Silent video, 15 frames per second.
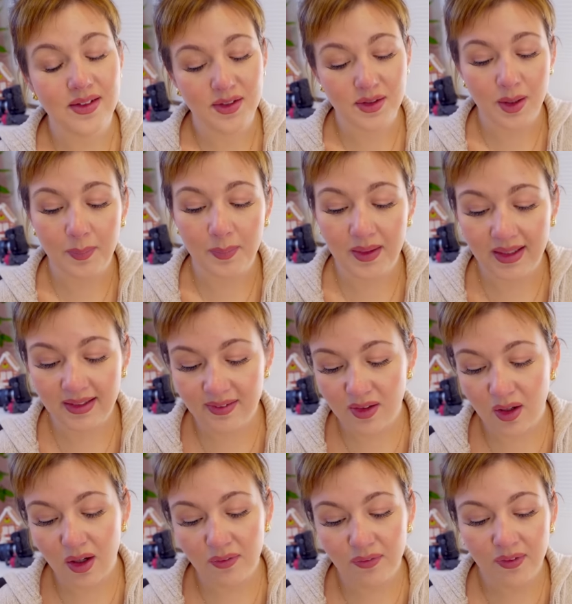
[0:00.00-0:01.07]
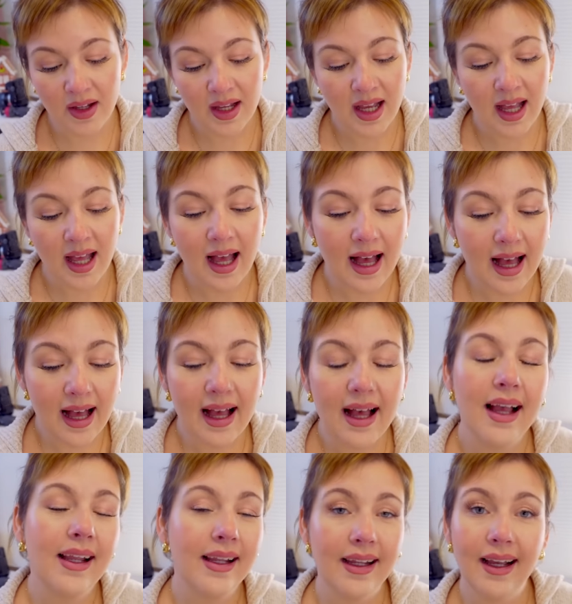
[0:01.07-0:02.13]
To top things off,
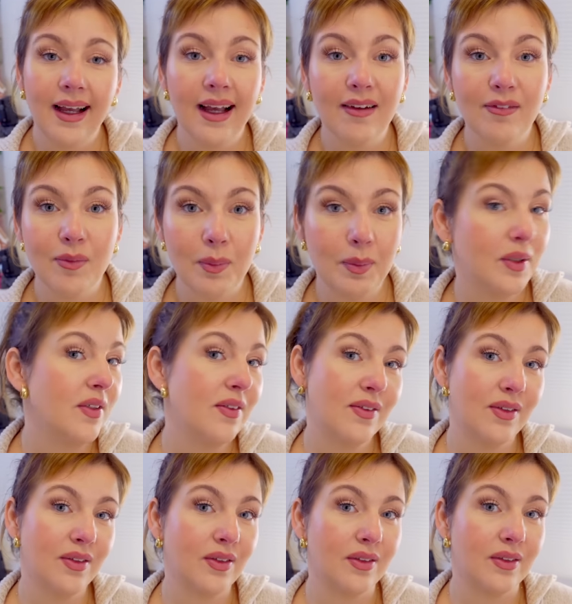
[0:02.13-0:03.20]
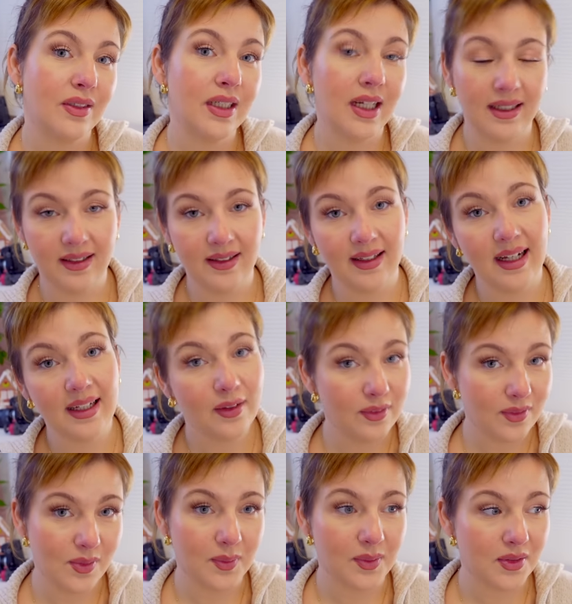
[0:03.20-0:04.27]
I have my personal channel that I
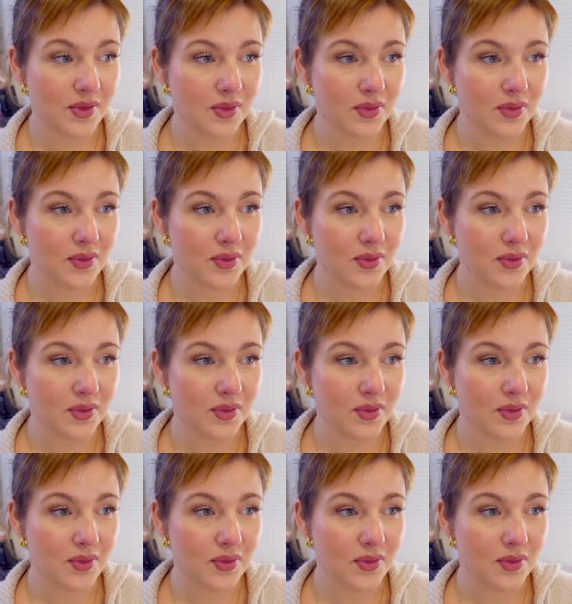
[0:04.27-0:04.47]
also want to